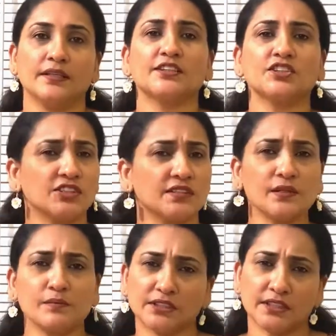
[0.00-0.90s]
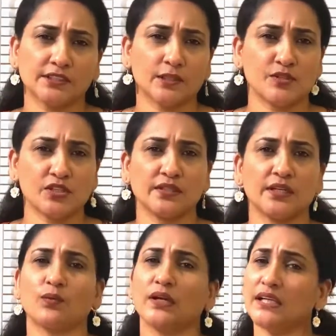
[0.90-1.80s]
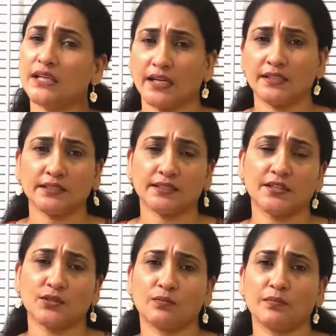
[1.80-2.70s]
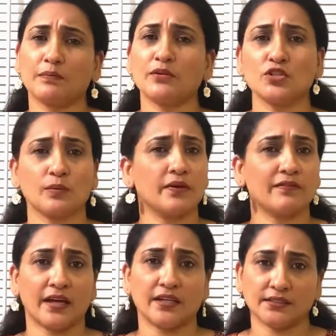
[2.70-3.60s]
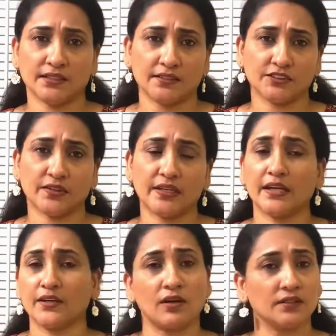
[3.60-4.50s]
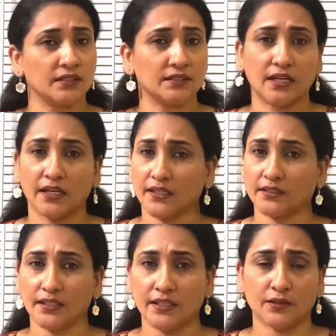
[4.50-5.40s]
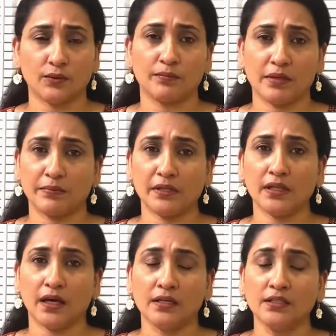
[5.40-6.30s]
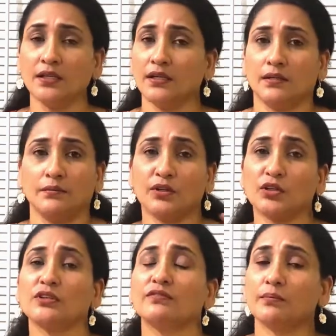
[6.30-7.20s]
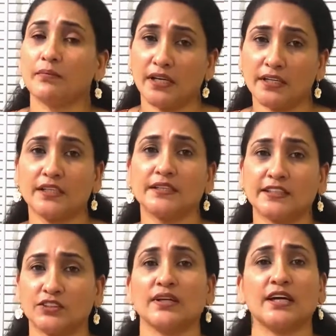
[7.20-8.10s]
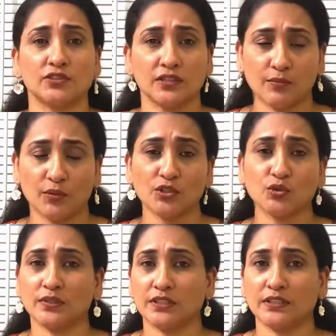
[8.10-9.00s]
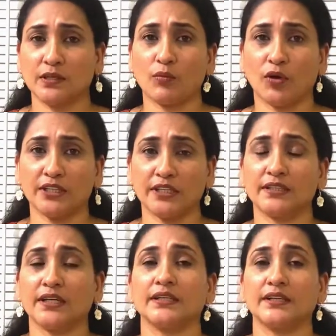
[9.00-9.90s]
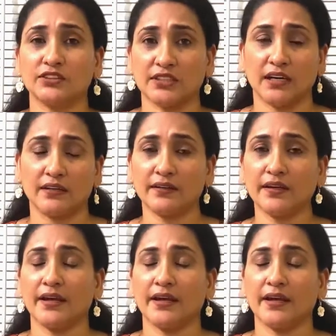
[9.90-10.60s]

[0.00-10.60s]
There's a general misconception that only lighter skin tone people should be wearing sunscreen and not the darker skin tone people. Uh, because of the melanin that's naturally produced within the body that gives color